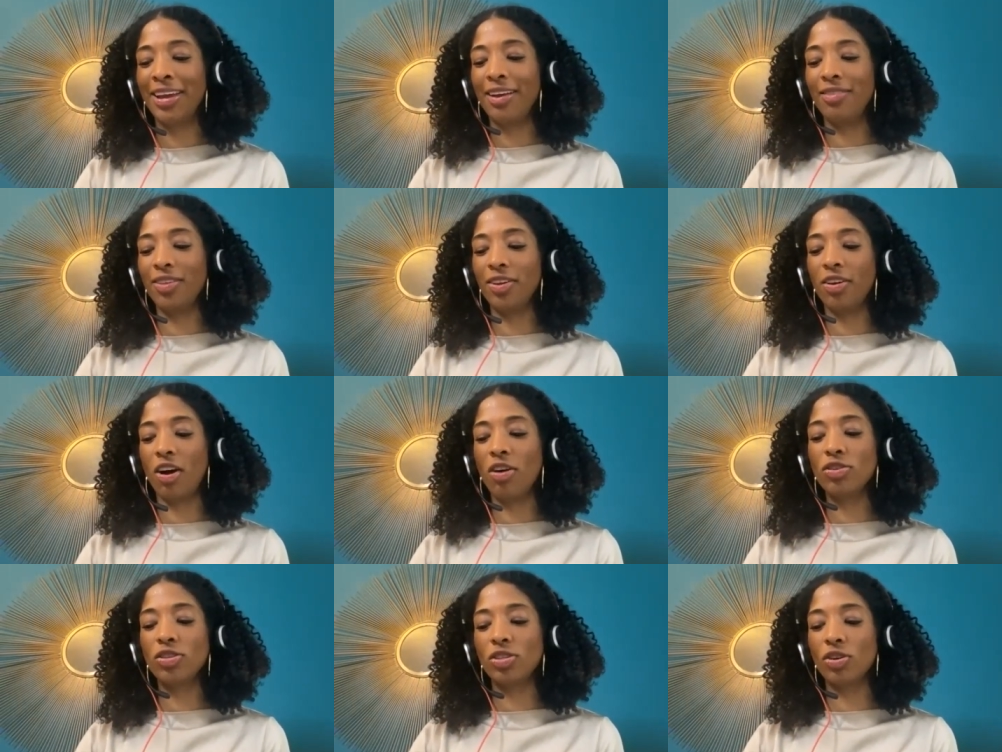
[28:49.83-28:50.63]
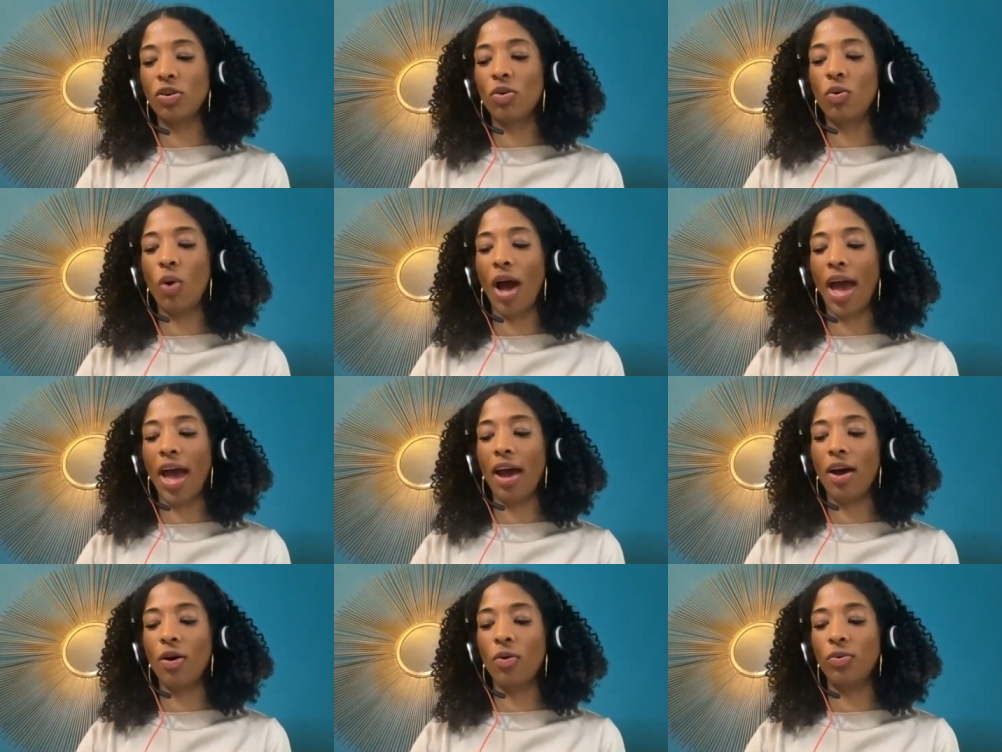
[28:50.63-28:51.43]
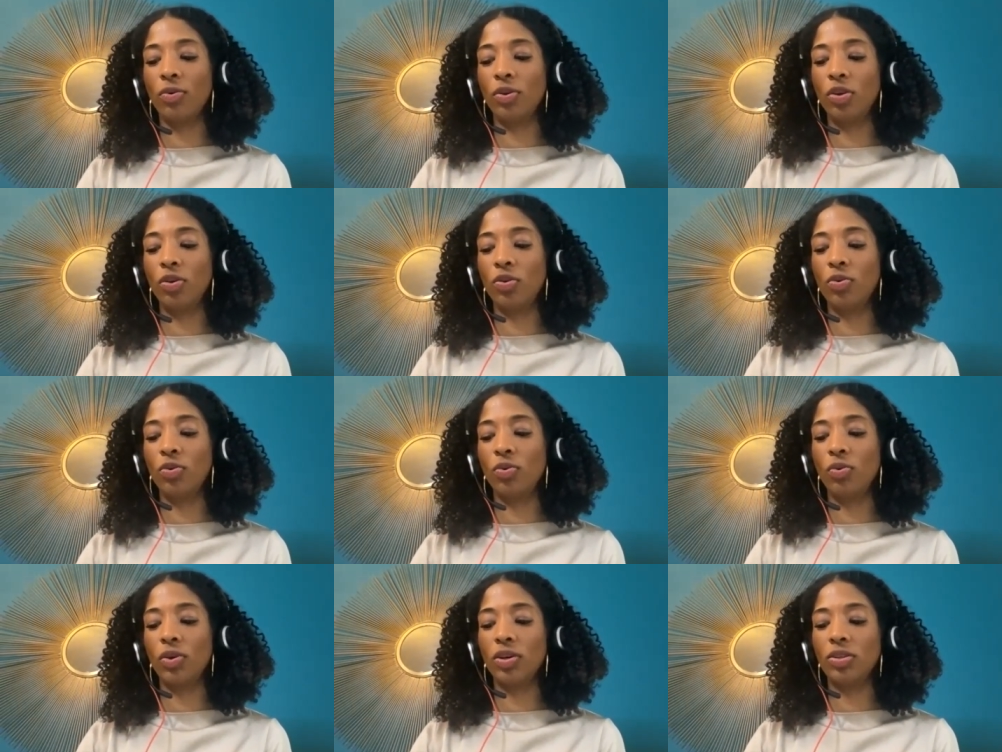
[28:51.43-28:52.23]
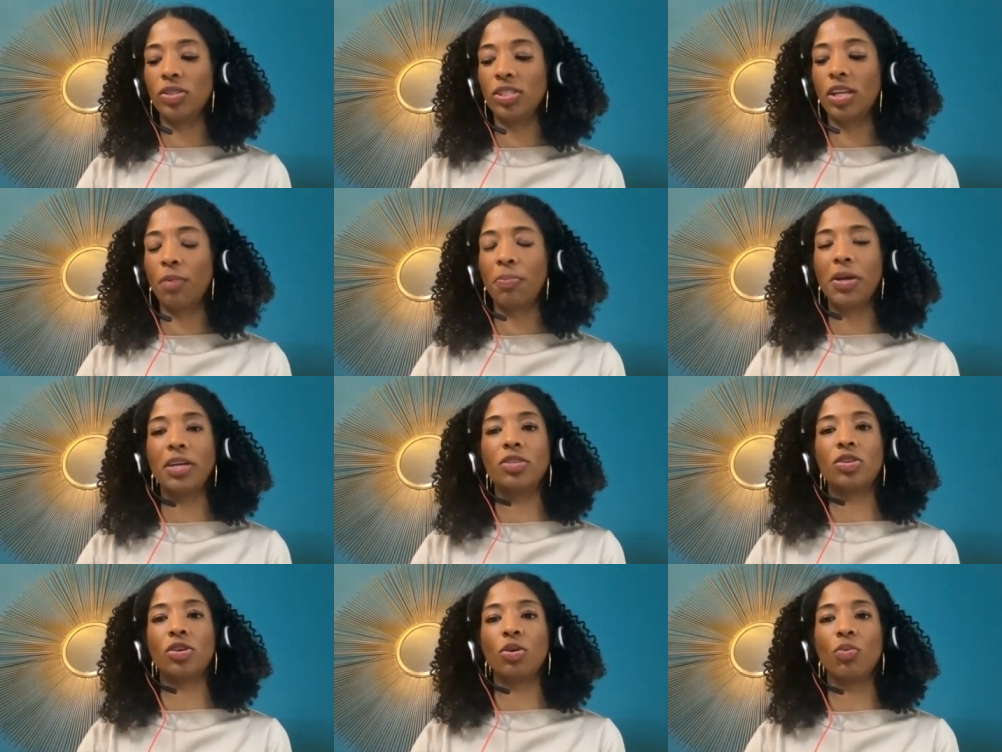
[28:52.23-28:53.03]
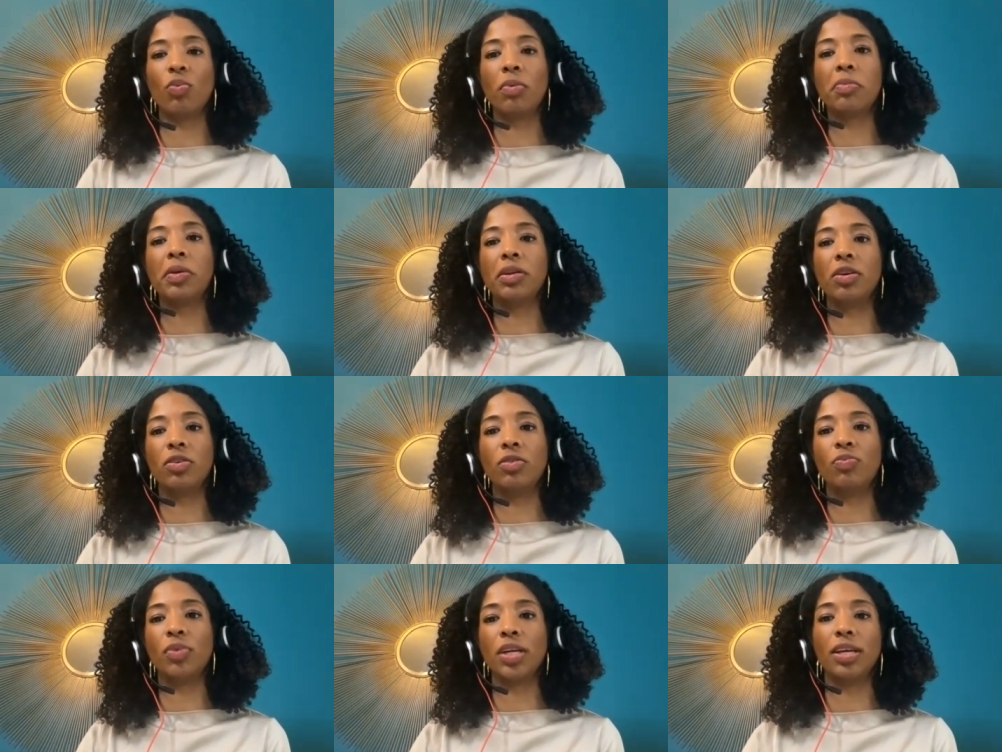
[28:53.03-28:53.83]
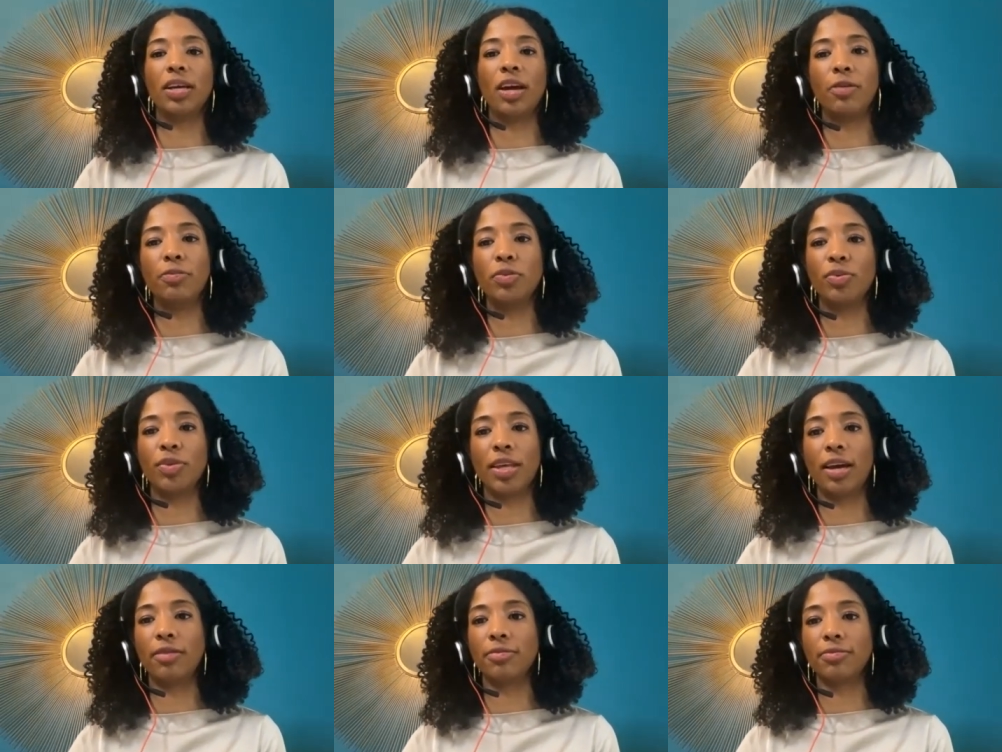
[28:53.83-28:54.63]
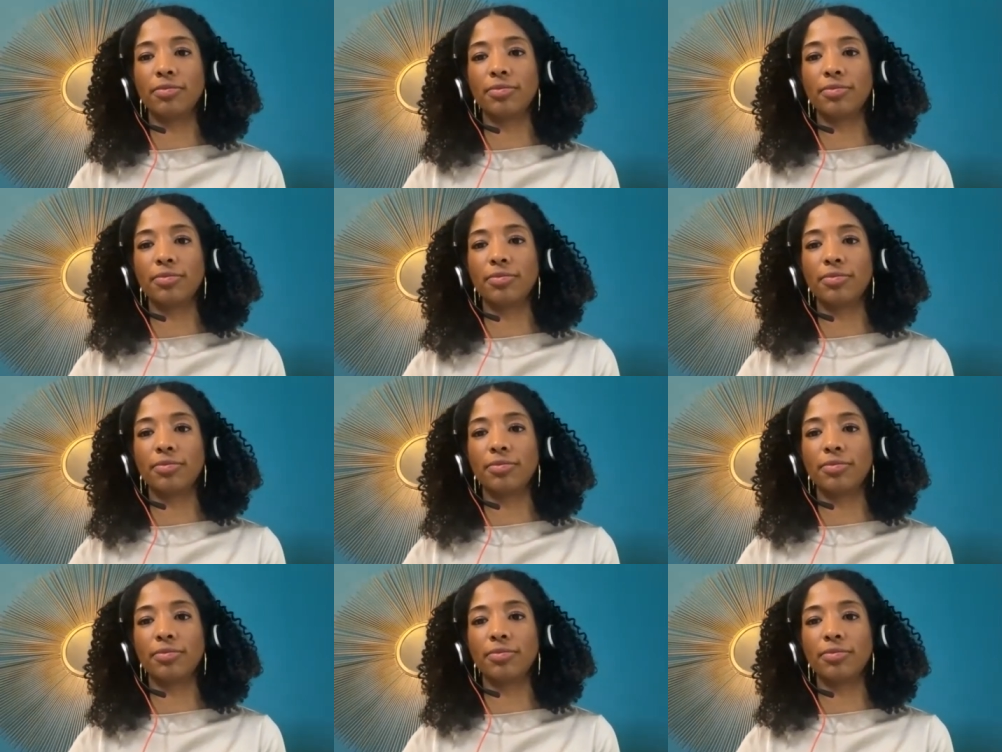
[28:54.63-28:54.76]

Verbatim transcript: And then mm-hmm. also how you stepping into your womanhood really helped with that.